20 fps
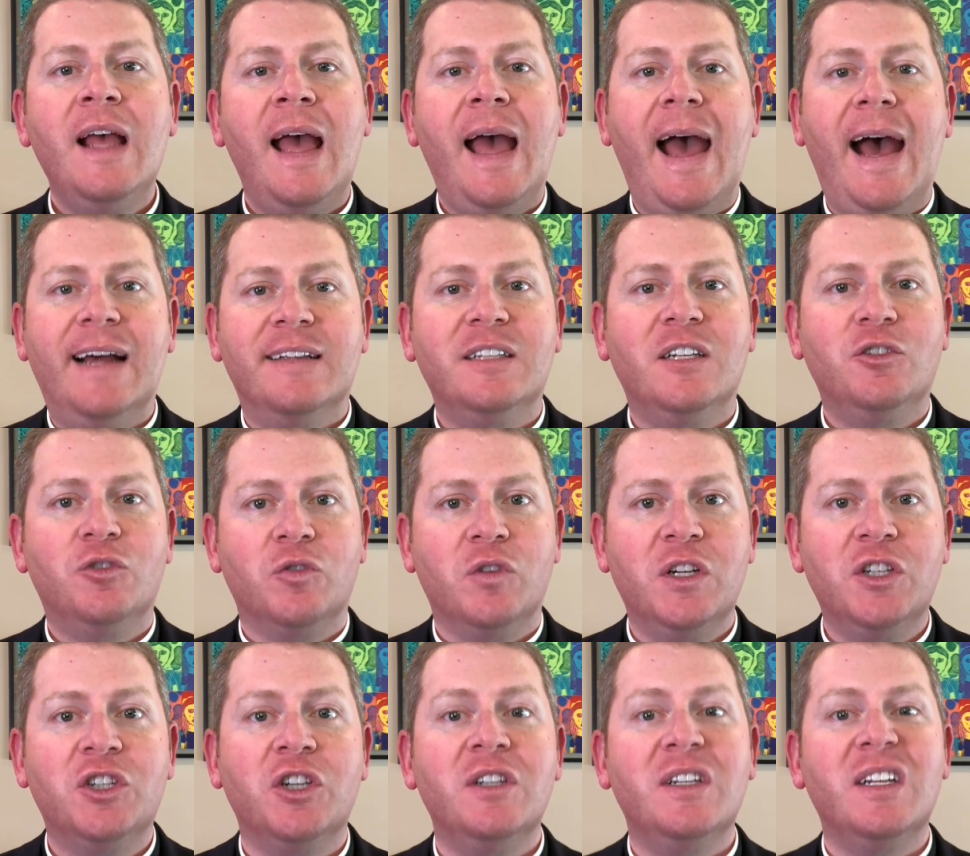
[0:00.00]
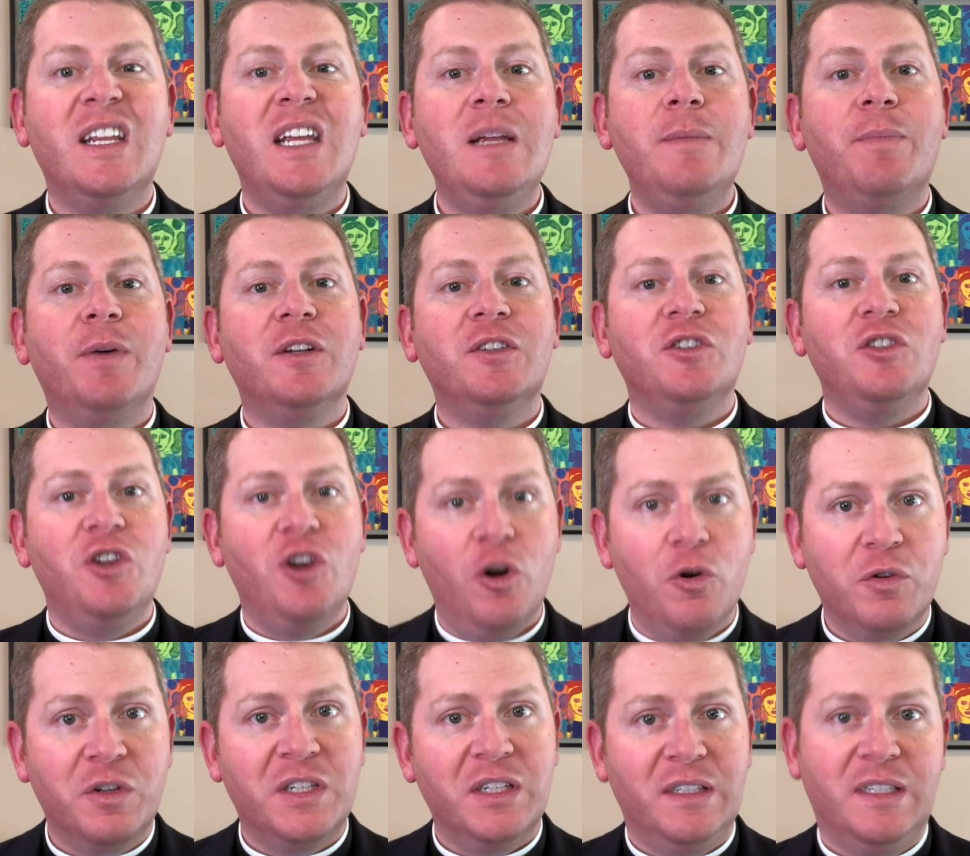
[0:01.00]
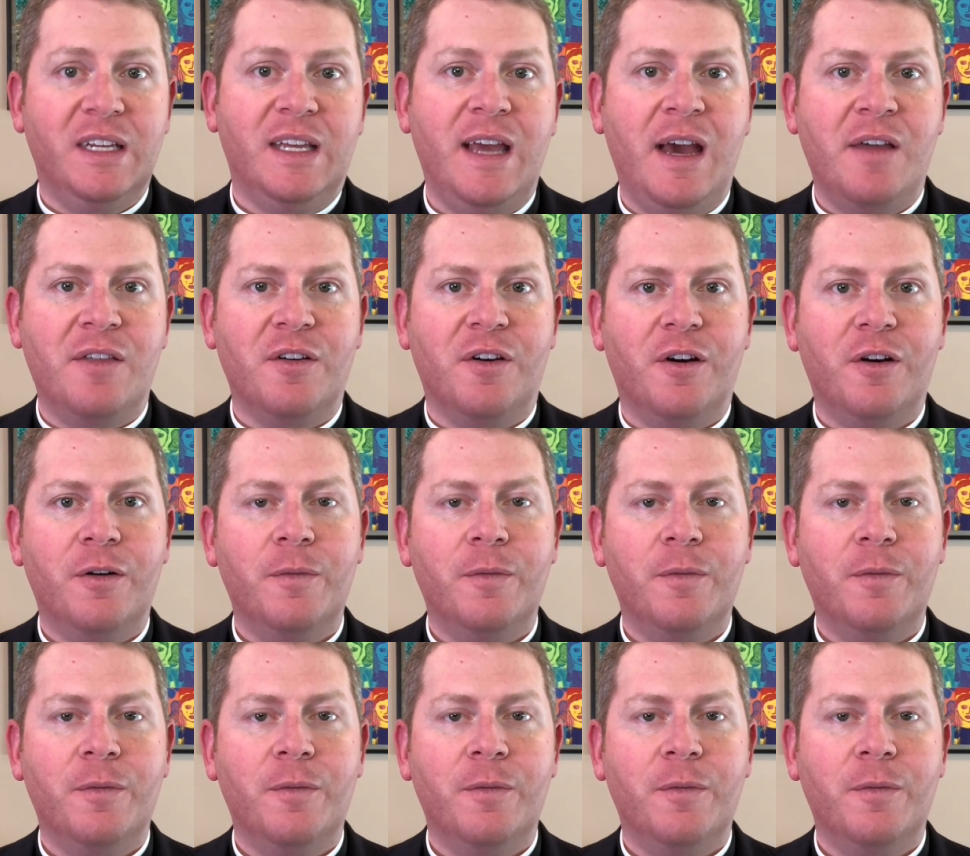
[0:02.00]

as a tradition to keep us yoked together.